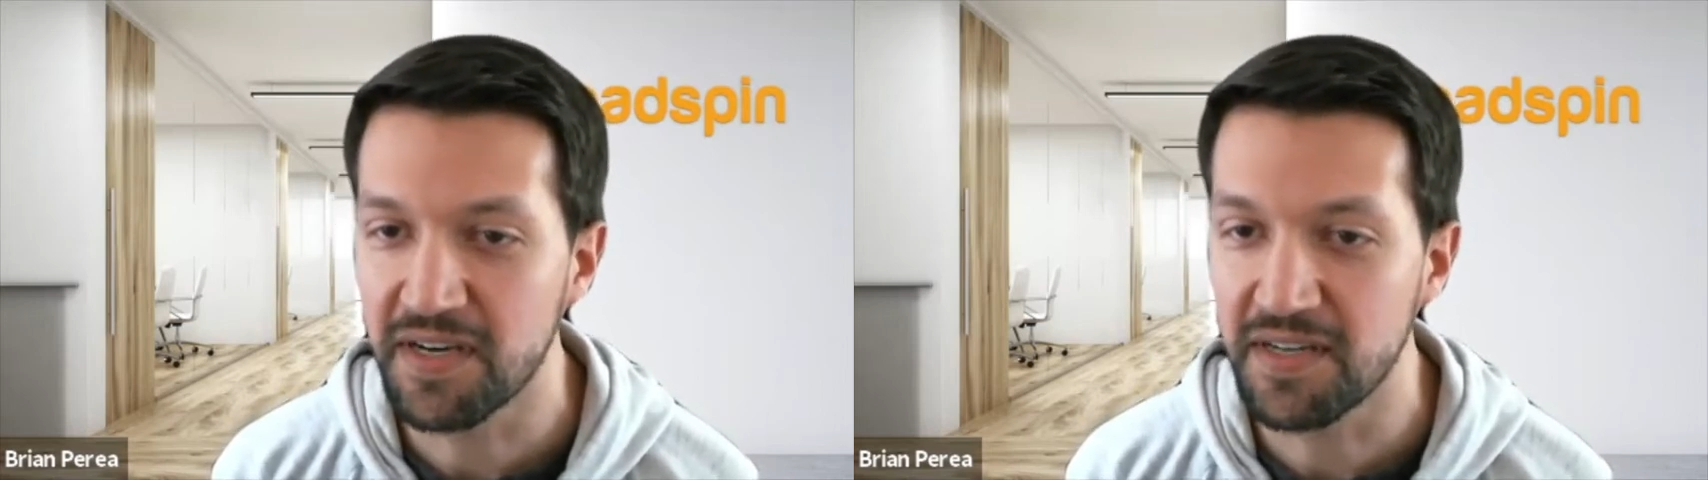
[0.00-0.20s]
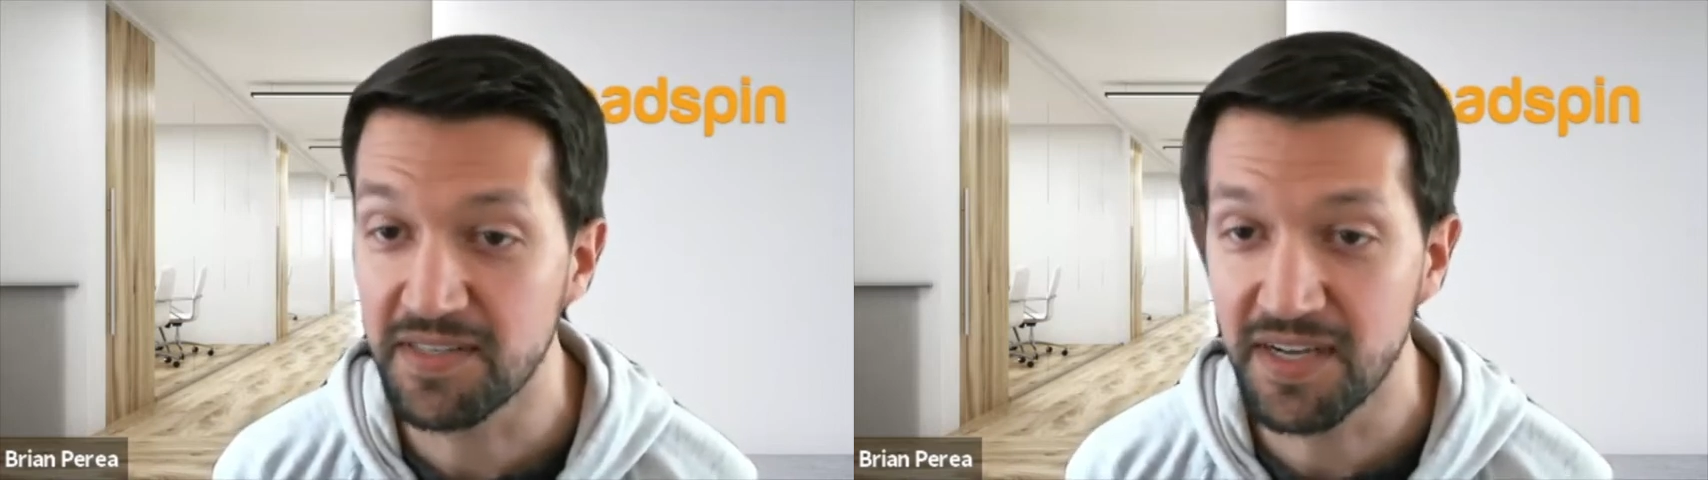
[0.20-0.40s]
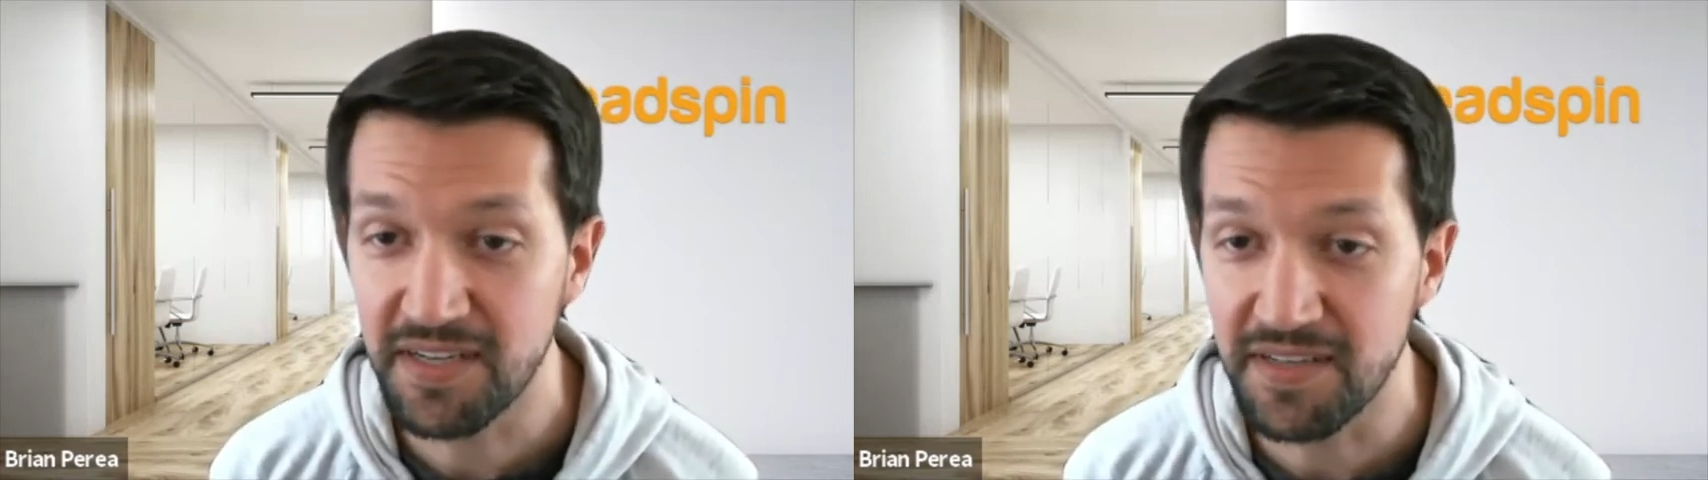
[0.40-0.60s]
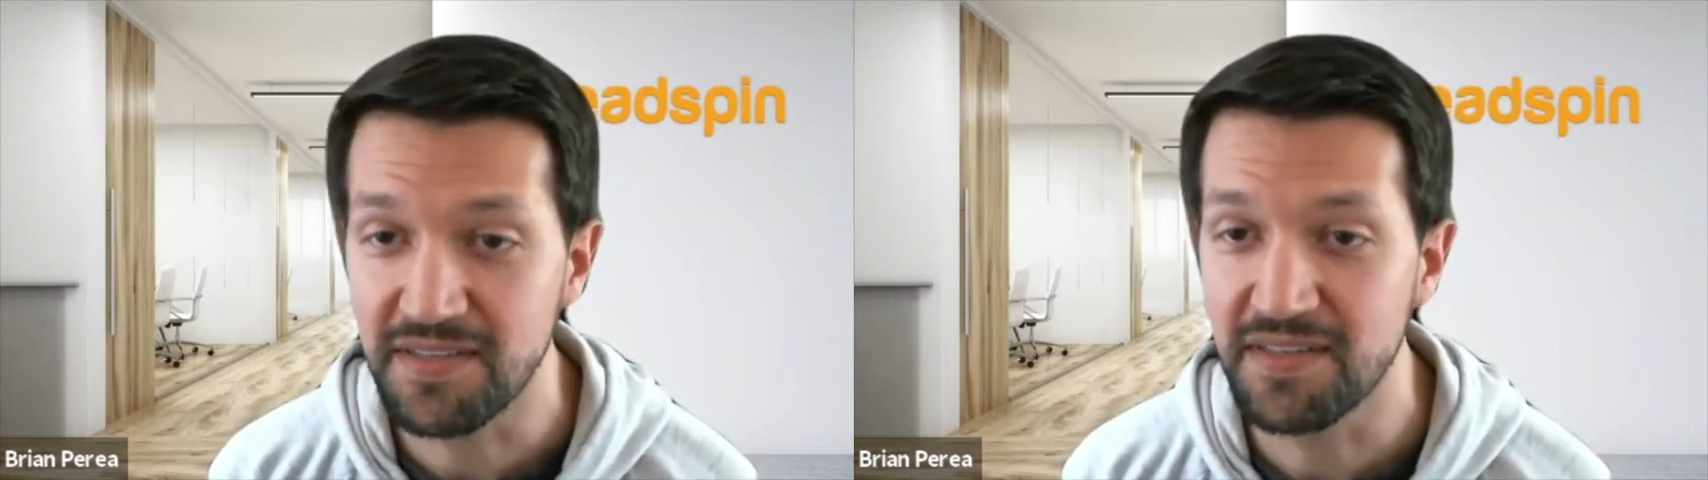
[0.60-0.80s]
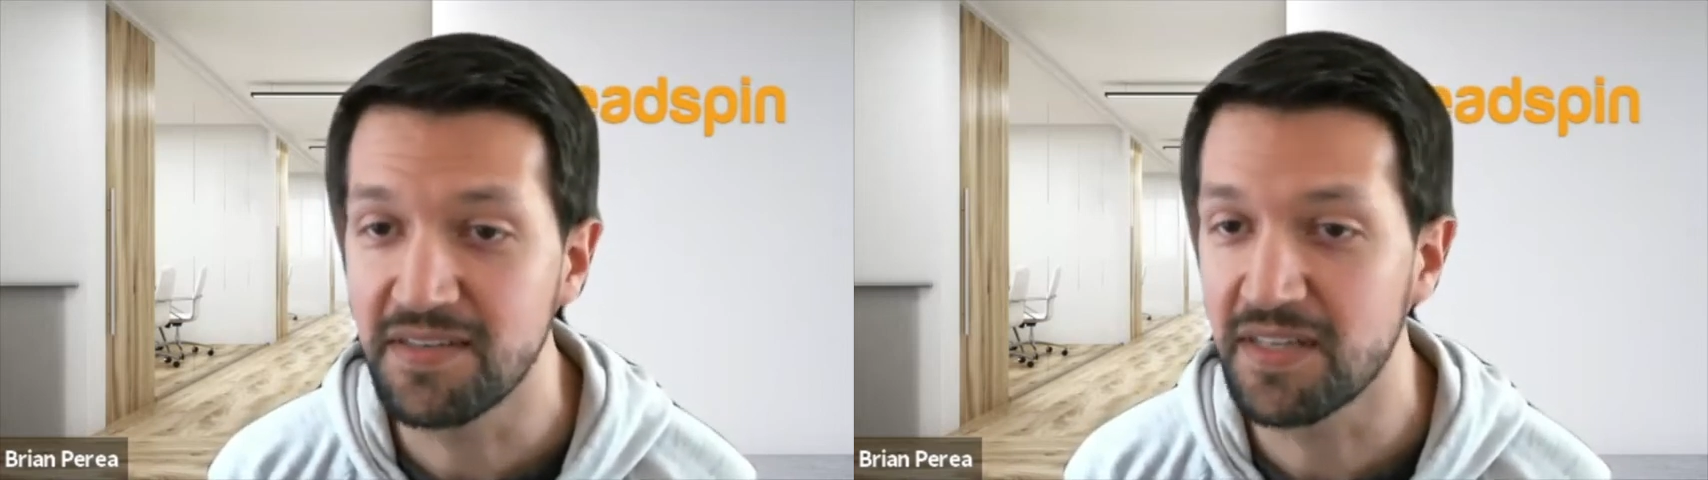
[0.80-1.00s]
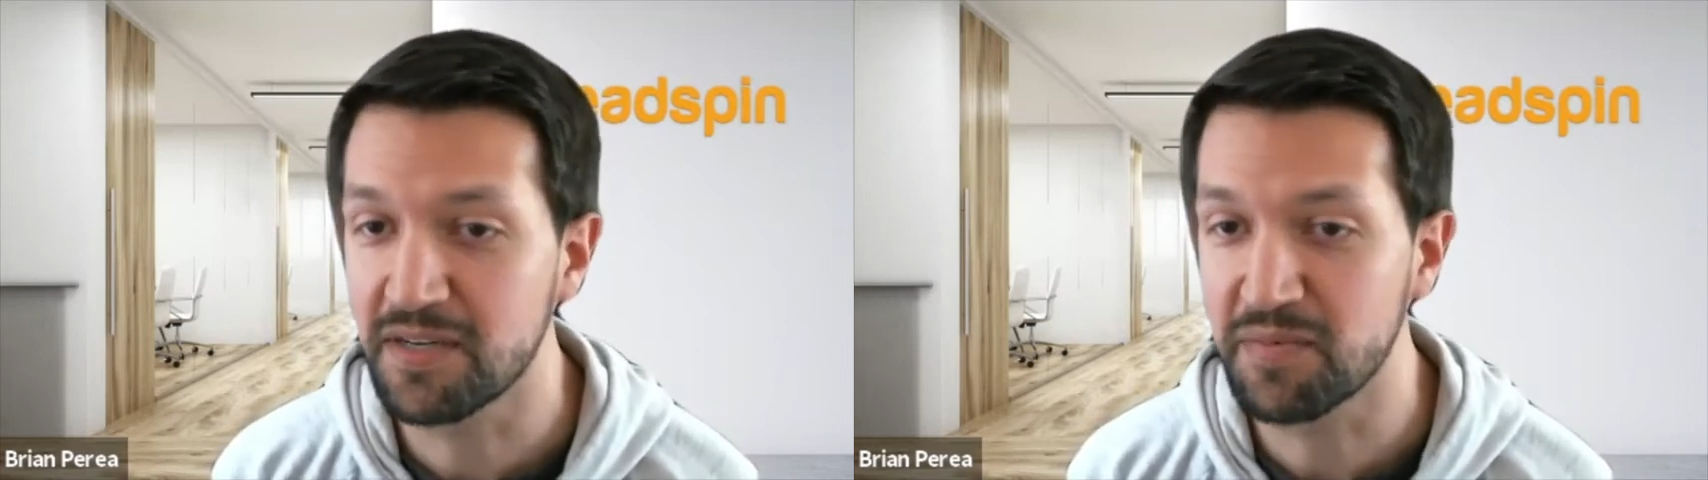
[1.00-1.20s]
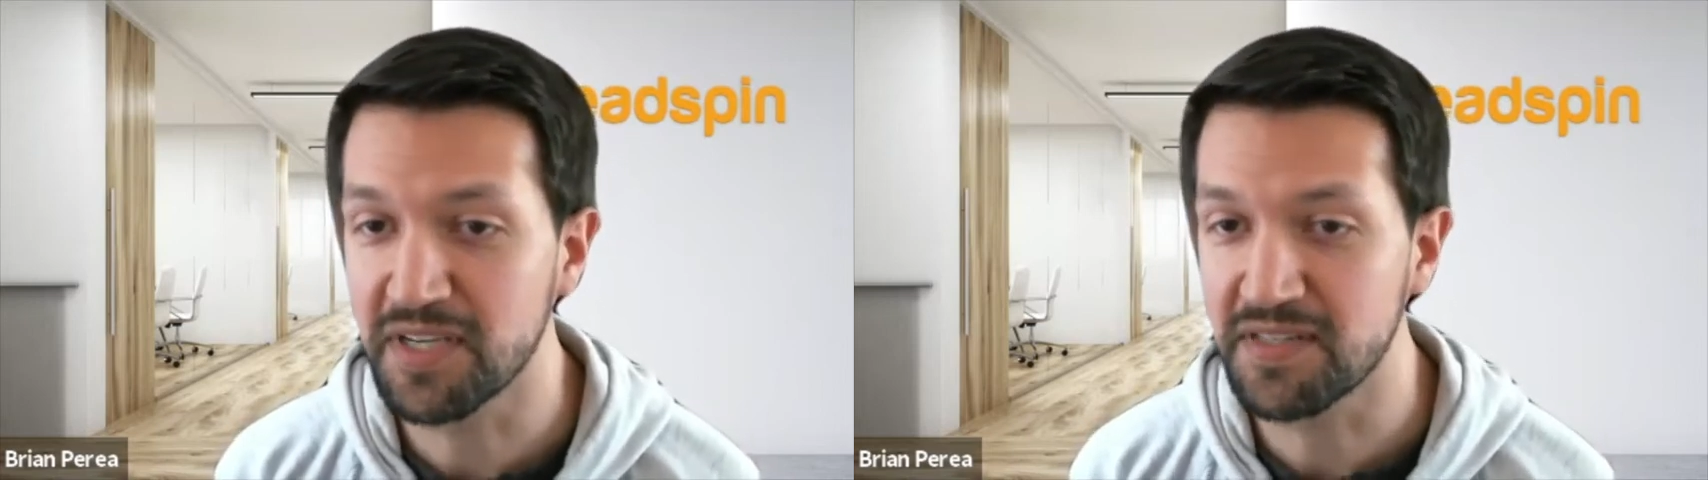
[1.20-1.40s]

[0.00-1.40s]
studies that are being